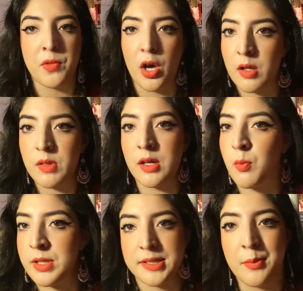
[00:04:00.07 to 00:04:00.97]
all the
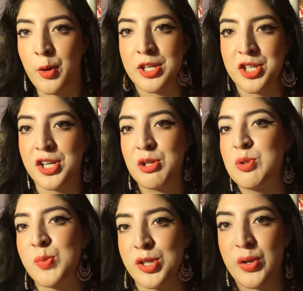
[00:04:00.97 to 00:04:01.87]
ones that I'm watching on
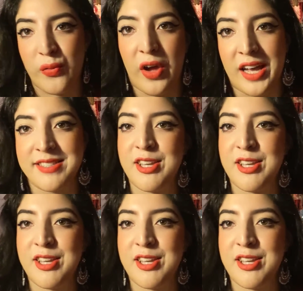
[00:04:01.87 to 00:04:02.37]
YouTube are too fast.